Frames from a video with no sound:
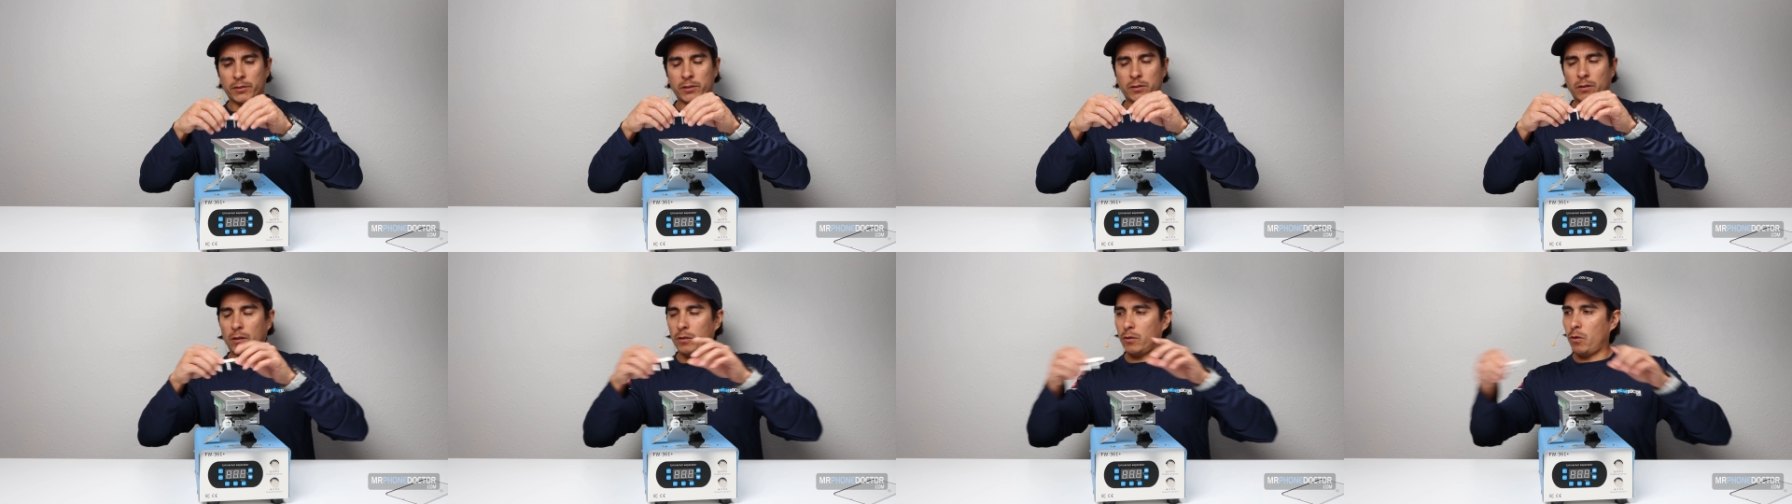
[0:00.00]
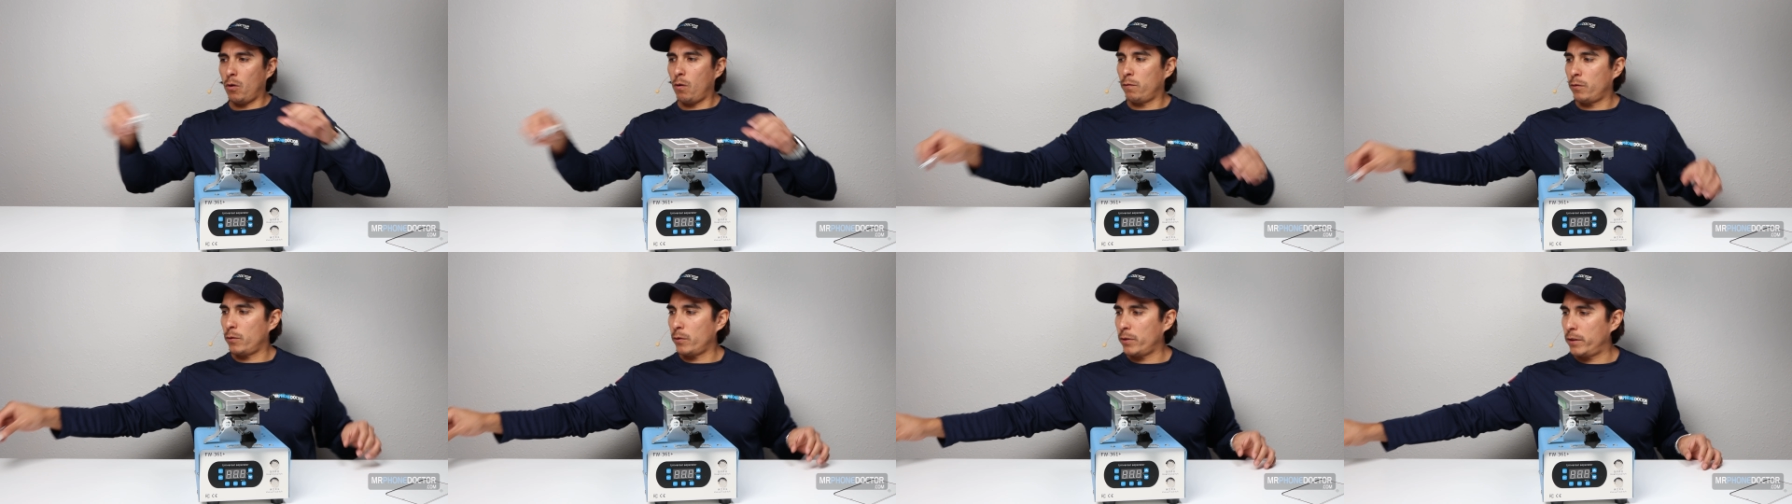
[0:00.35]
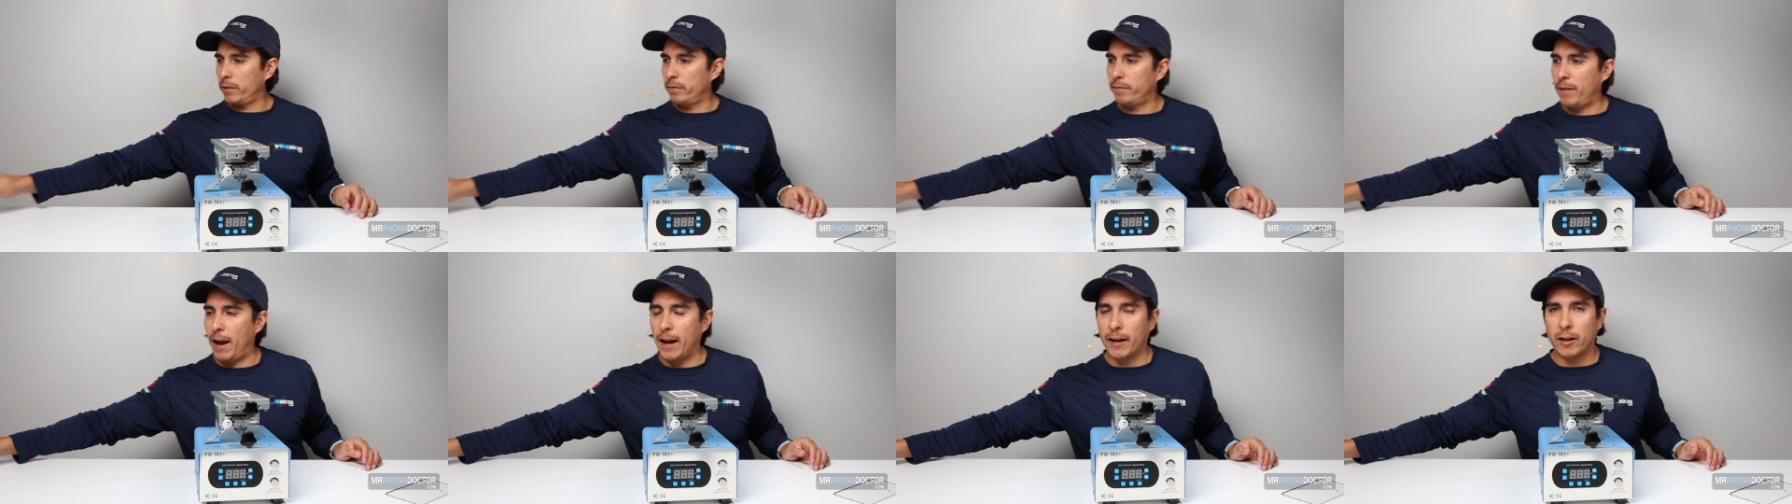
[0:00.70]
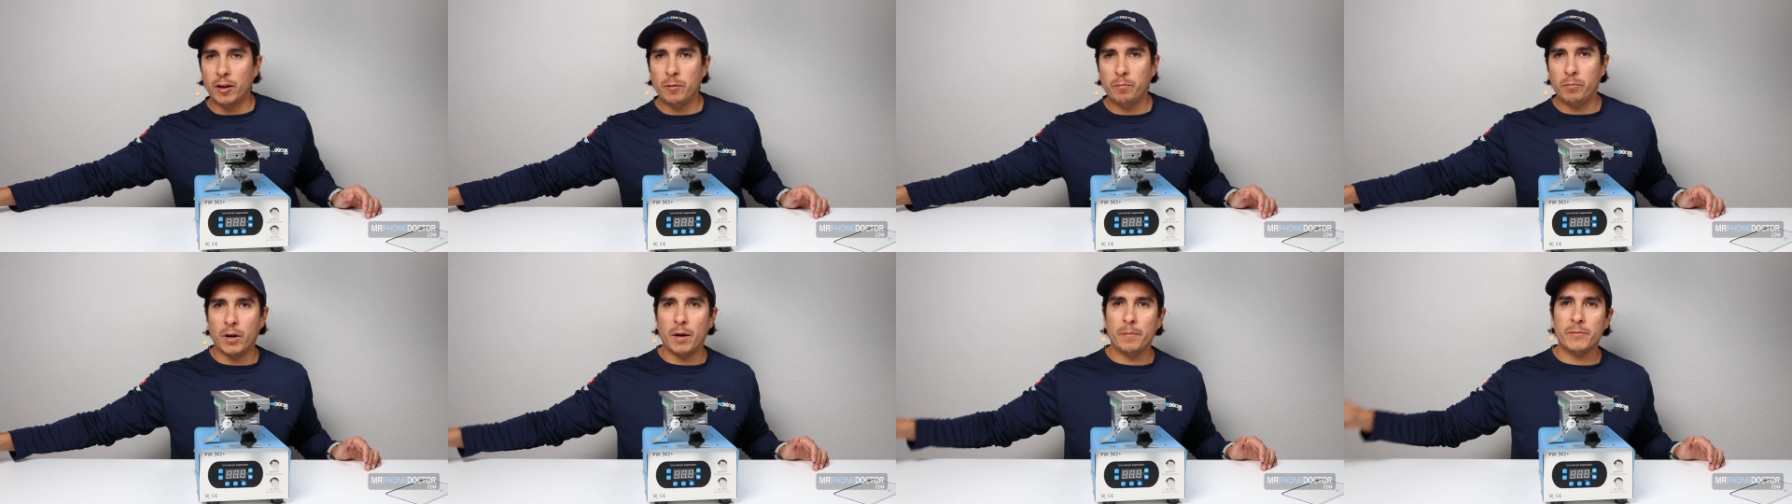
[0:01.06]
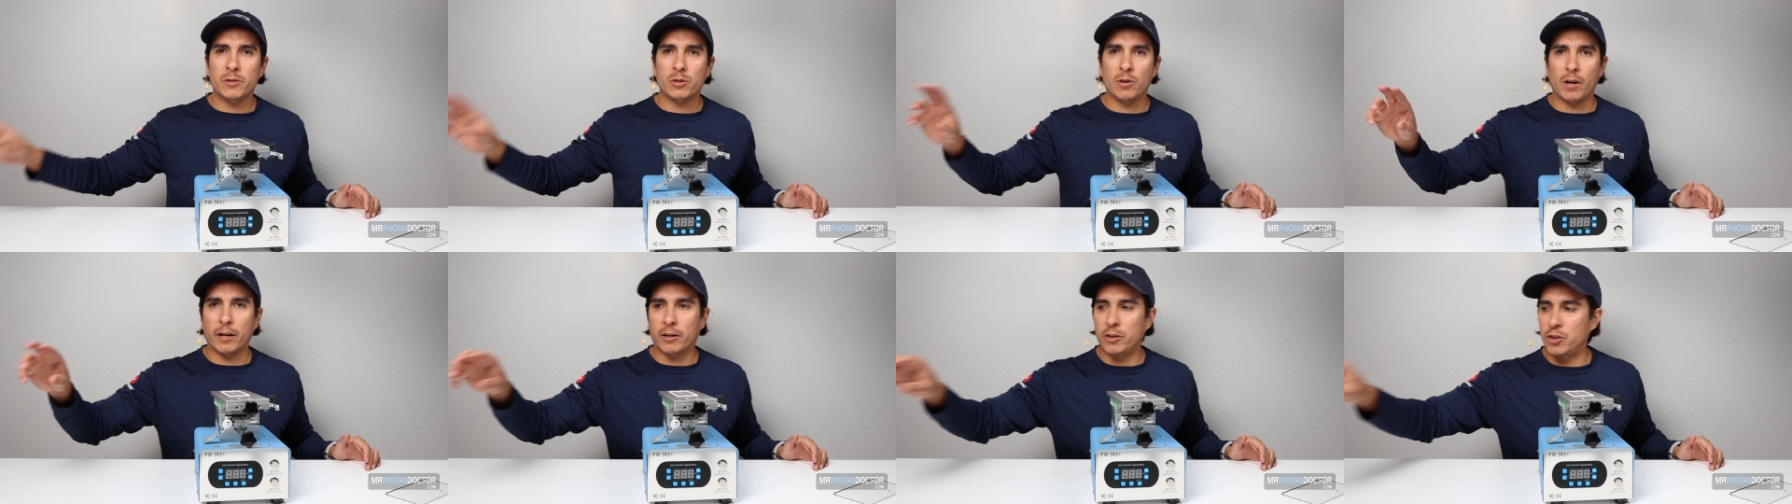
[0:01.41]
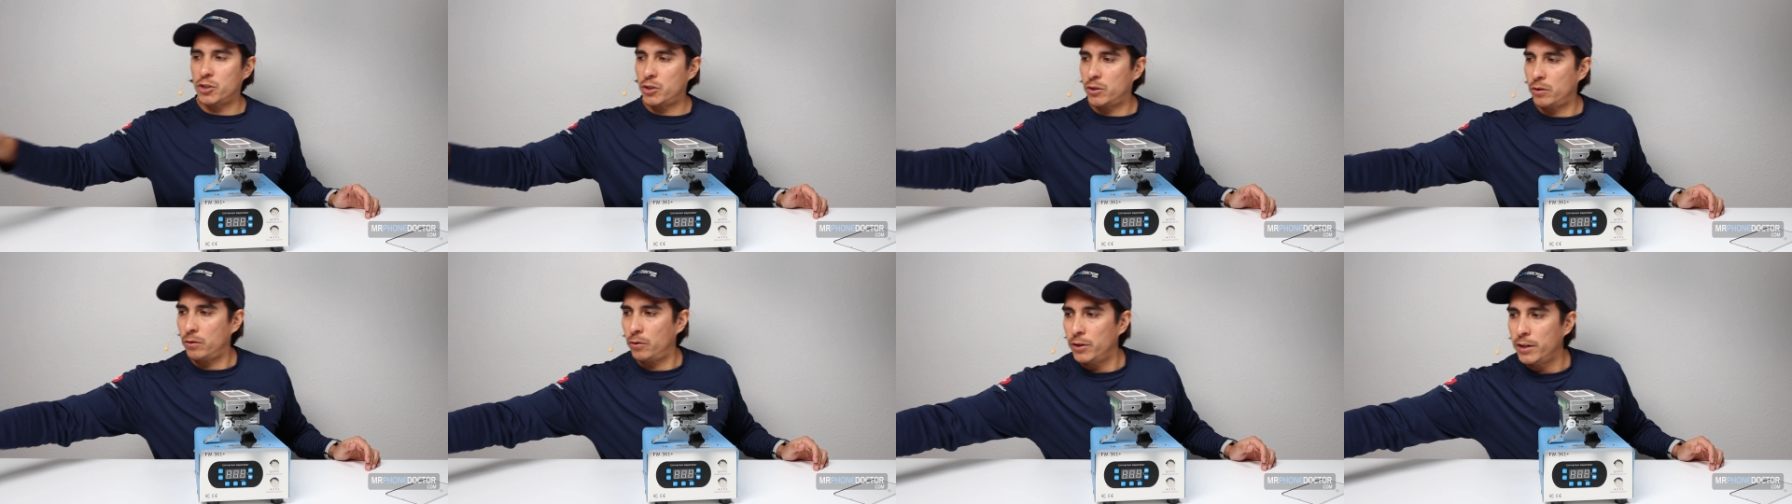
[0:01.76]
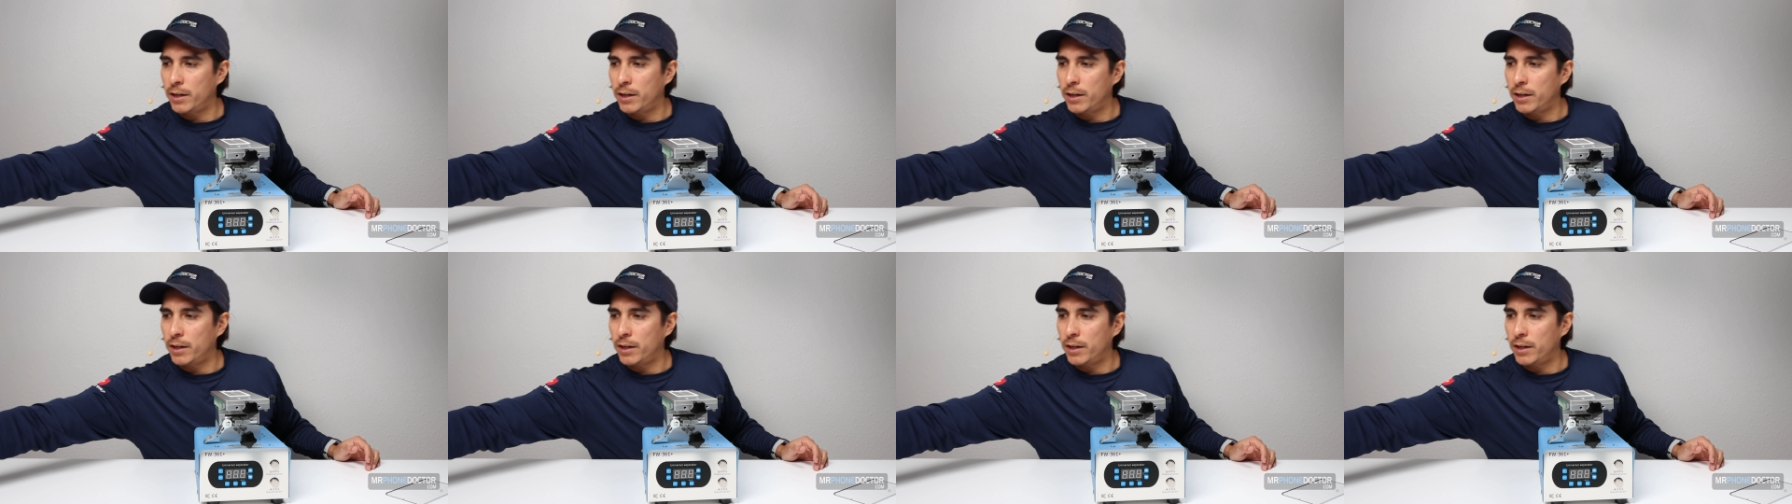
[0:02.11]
So I'll go over the vacuum pumps so I can show